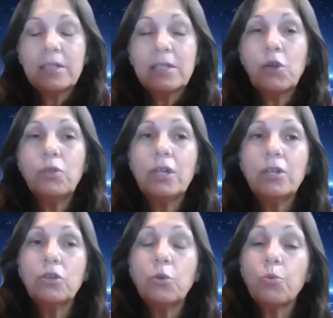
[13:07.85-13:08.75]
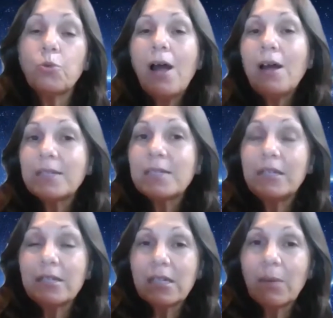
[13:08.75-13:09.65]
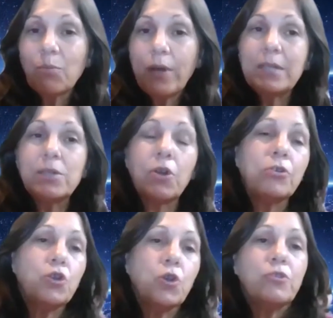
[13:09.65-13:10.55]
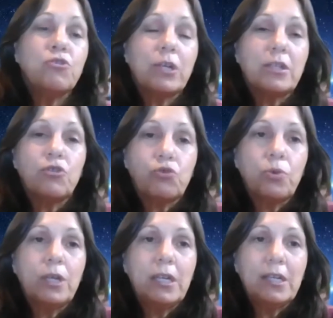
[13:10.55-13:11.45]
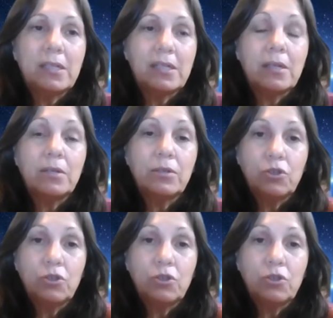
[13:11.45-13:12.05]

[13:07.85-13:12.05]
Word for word: So the, the rocks in some ways are nourishing the trees